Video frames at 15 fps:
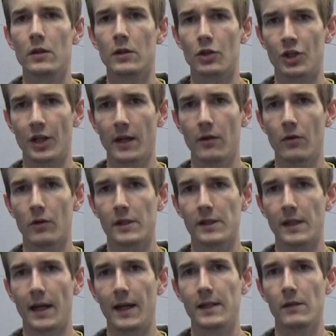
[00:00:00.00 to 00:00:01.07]
Check your
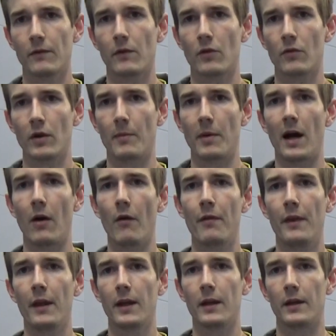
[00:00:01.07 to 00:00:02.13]
size of the grip, how
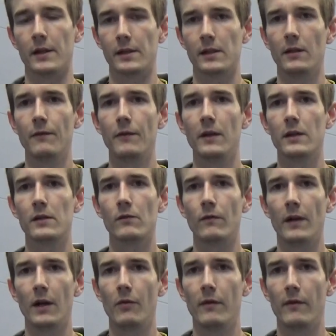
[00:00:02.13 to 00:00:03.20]
thick it is. If it is
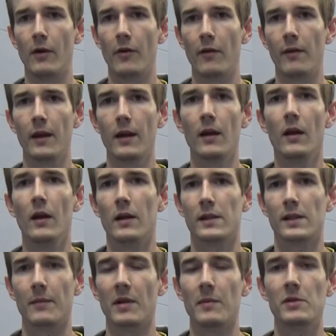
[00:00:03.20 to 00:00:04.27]
very, very thick,
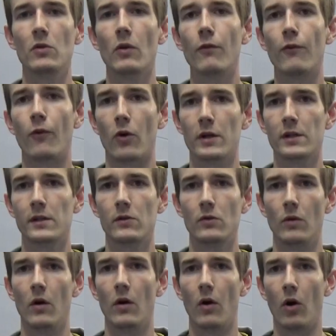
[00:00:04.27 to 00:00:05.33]
sometimes you're forced to
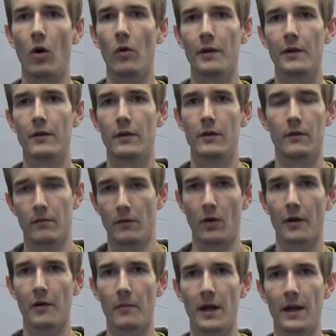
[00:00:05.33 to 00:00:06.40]
hold it
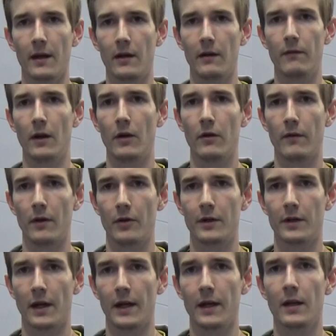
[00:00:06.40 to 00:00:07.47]
automatically very, very
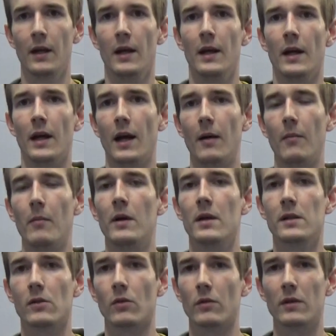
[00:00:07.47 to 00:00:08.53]
tight.
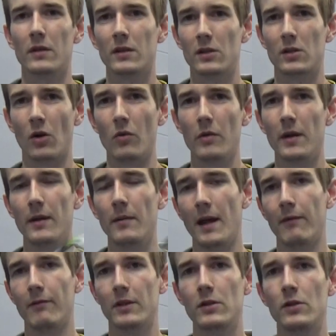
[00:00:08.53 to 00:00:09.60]
So don't
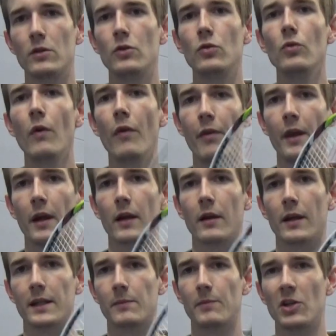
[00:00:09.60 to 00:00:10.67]
have it too thick.
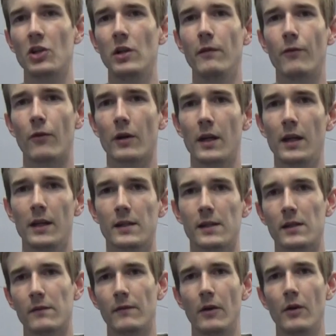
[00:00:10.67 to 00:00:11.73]
Especially for kids,
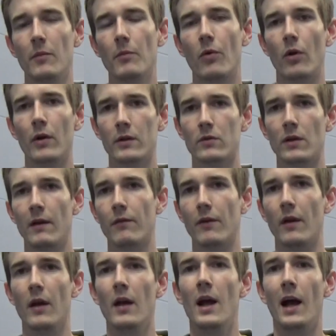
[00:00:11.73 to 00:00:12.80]
it's very important to have
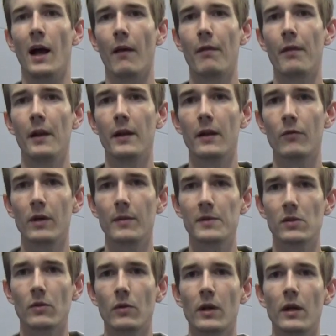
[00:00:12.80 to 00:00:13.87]
a thinner grip, so
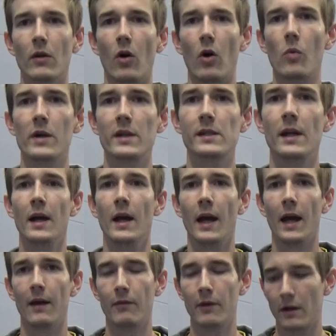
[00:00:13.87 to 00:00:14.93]
you can always
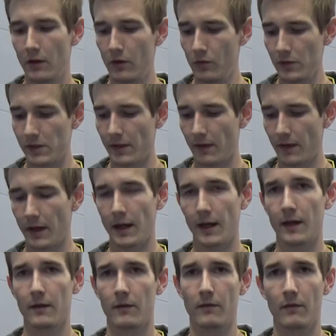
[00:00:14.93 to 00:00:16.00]
have it loose in the
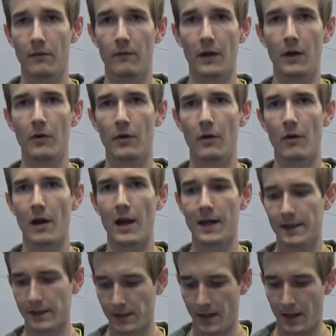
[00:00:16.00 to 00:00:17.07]
hand, very
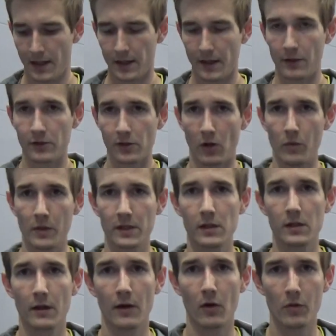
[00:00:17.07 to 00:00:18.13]
relaxed. There
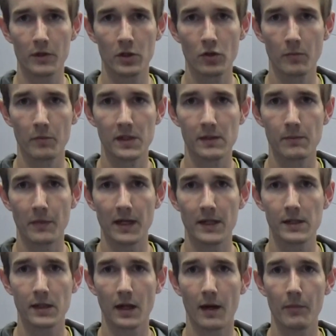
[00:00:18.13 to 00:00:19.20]
always should be
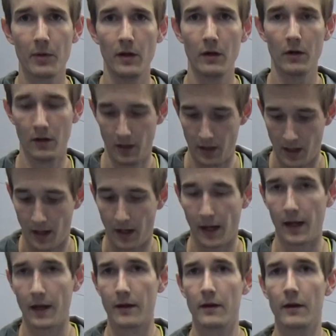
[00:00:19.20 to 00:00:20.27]
space up here,
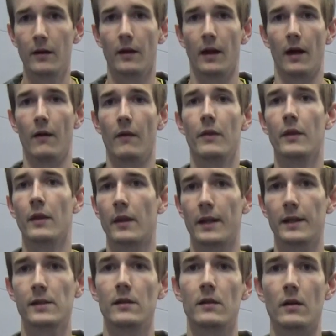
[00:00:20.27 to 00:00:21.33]
and yeah,
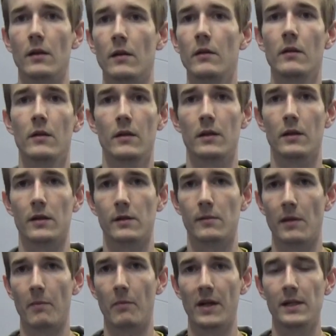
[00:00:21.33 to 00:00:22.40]
that's the
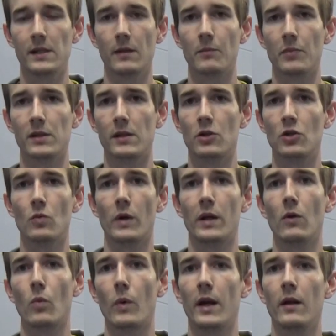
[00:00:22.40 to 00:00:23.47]
basic position when you're
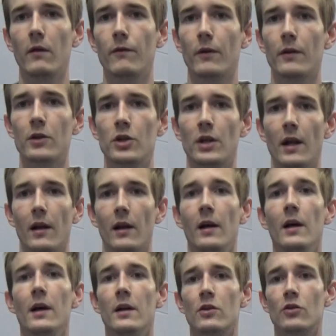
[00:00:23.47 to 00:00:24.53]
waiting for the shuttle.
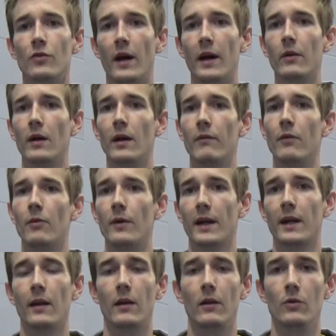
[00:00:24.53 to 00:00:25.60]
Try to have the
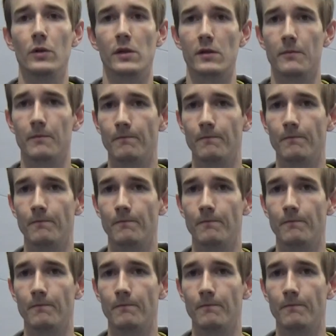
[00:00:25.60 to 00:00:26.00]
racket loose.